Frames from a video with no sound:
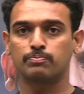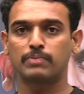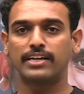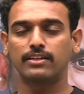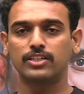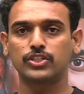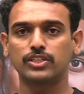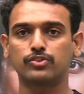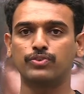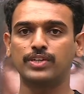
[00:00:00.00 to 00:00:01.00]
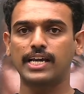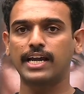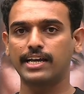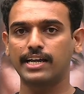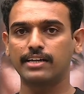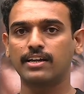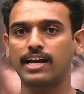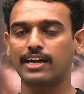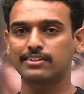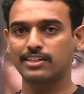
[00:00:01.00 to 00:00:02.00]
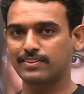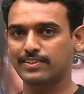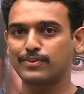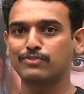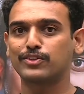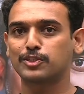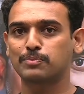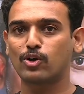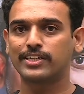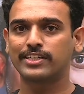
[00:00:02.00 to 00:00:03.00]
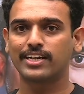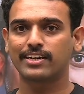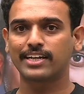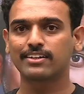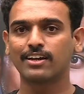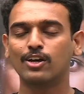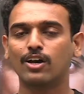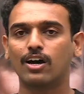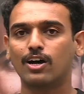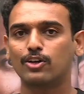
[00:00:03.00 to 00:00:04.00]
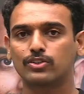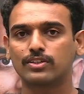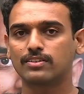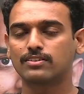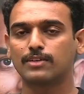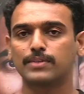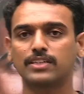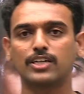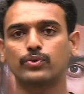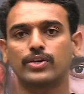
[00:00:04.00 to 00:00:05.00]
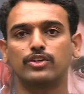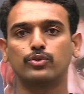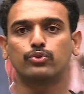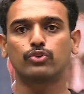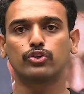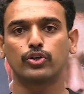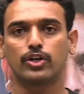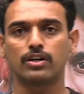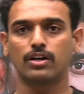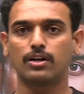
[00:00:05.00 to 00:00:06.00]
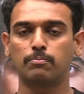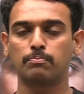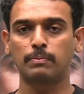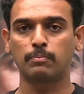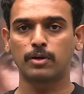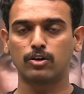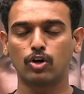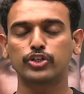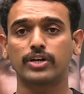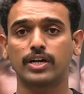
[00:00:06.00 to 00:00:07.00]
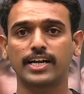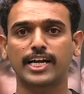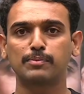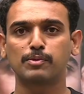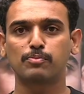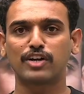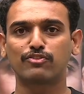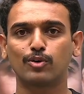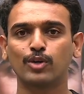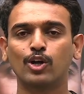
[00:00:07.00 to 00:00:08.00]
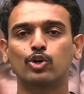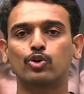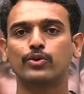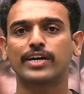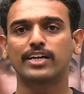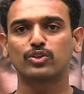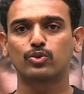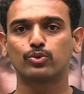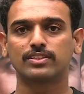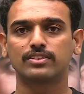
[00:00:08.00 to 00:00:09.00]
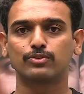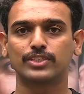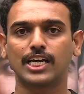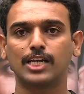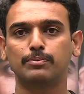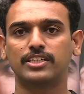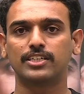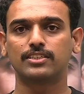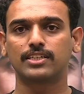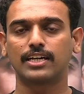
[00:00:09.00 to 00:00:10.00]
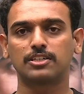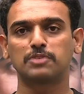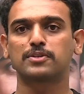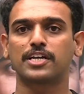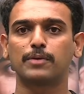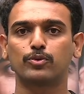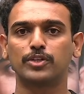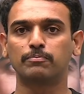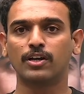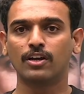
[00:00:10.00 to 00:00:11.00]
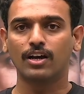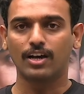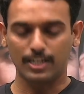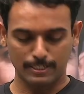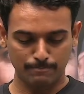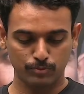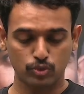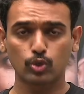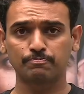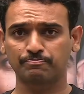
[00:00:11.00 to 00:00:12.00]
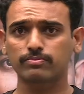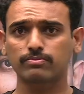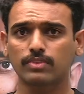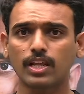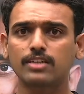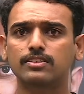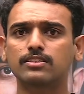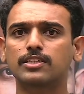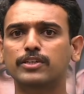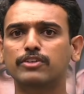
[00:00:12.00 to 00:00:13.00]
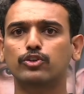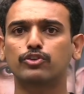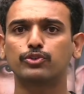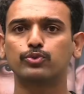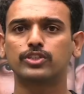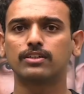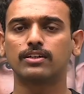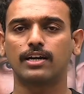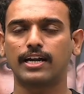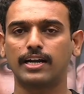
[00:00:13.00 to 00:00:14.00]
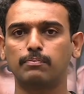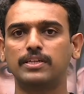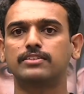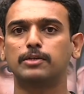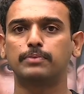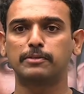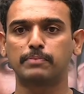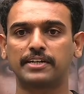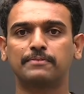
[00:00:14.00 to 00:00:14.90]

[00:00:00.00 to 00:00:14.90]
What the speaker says: my initials V and N, and 37, which is my all India rank. So this is something that you can use on your Unacademy platform to look at the courses which I'll be teaching and subscribe to them. So this is something for the future, and please keep it in mind.